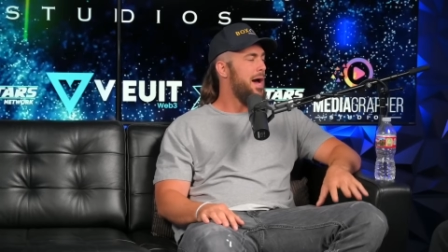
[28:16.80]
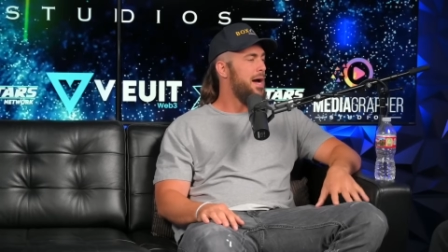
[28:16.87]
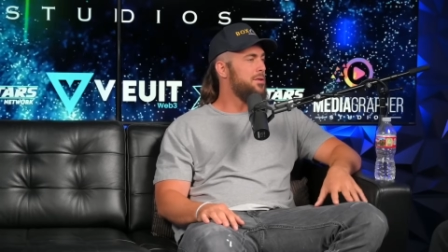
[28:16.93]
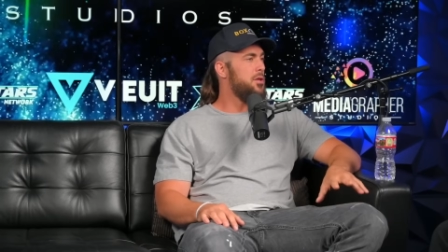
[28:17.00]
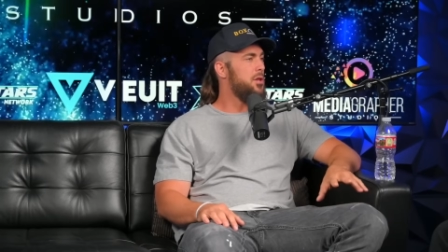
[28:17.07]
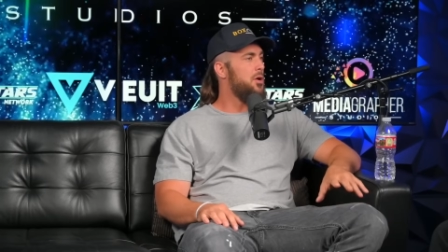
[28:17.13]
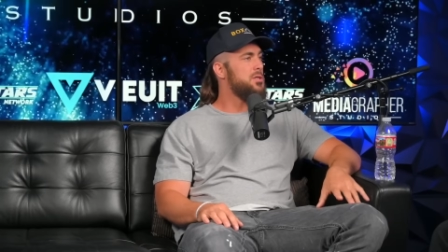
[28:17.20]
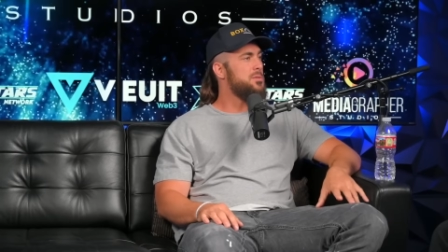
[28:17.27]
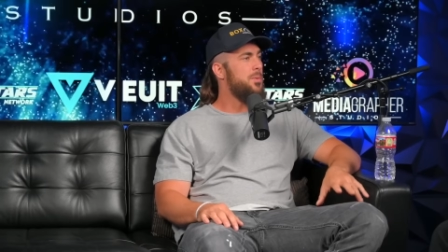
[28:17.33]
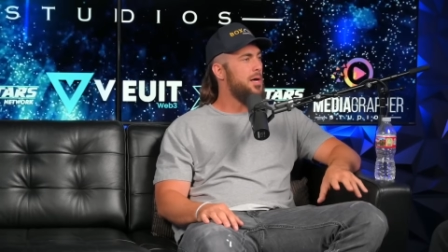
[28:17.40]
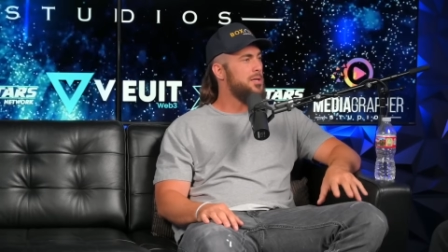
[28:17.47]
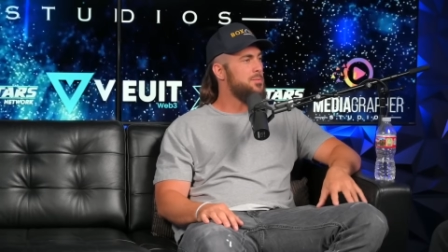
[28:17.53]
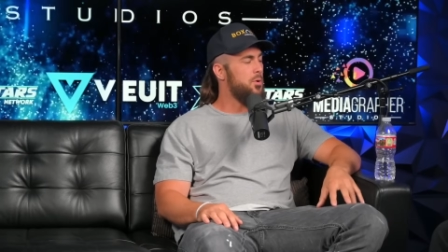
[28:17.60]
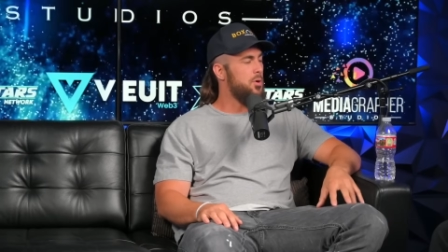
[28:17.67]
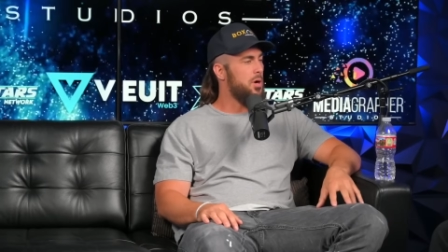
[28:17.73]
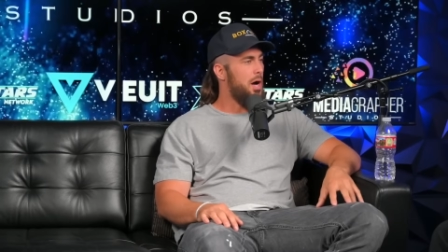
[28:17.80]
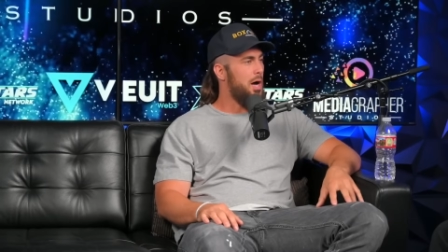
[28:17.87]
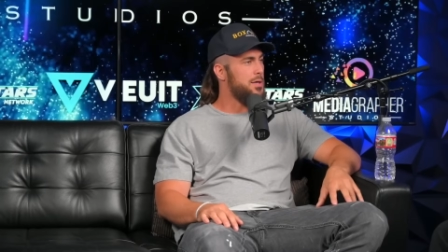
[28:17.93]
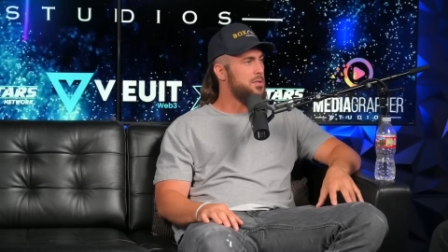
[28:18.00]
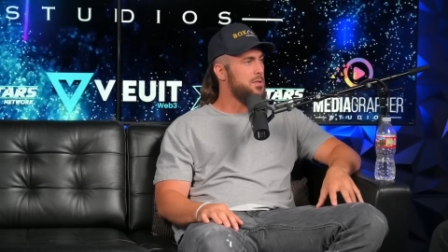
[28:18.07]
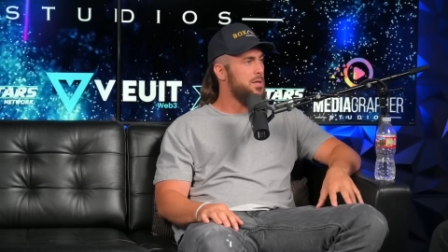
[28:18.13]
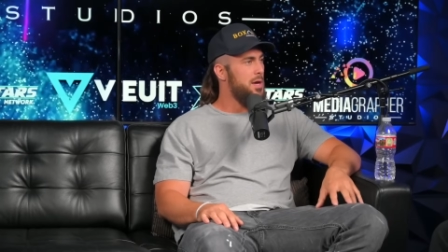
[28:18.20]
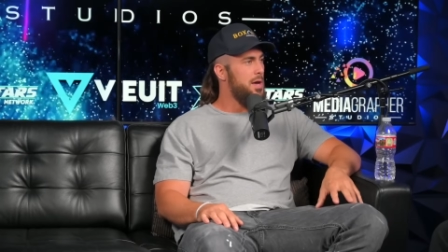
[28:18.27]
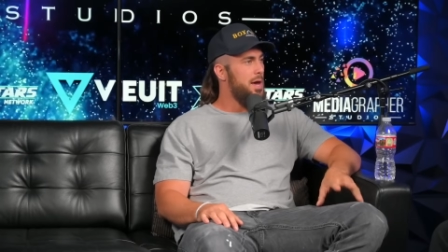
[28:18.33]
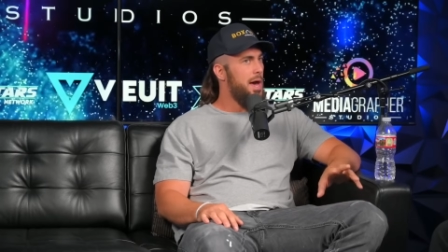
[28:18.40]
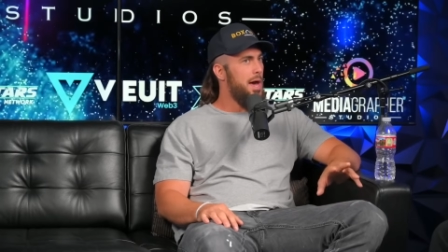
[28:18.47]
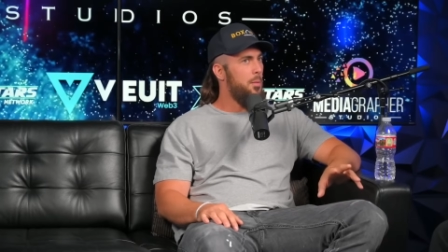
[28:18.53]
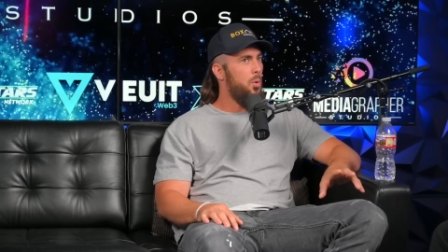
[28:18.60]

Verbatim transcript: at the lowest possible cost. Mm.